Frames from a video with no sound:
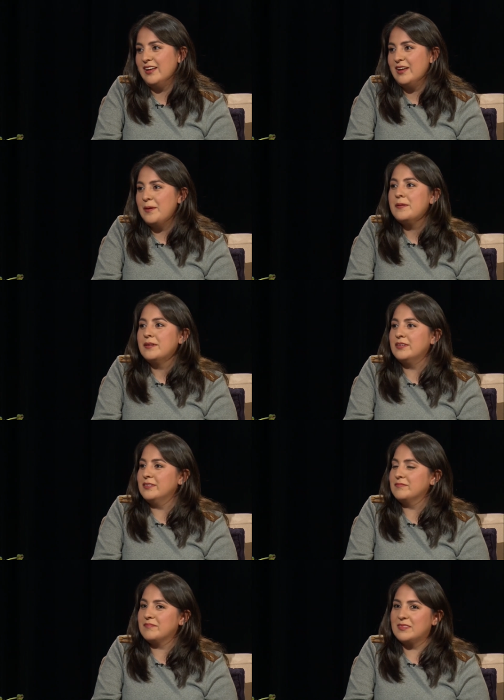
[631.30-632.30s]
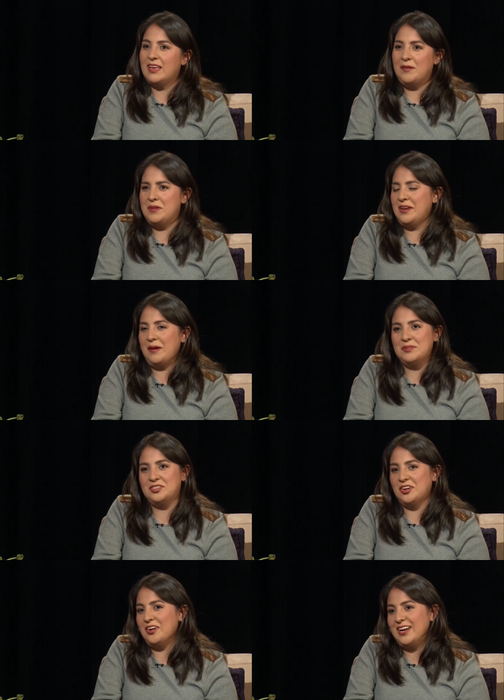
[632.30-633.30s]
of that experience. I mean, I'm
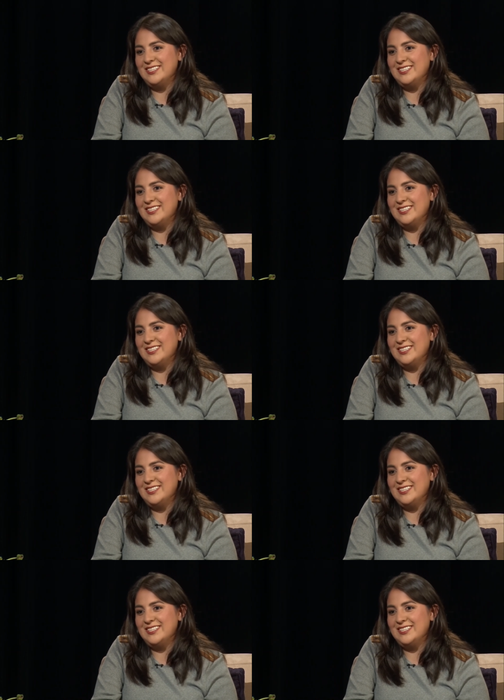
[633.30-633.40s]
sure it? I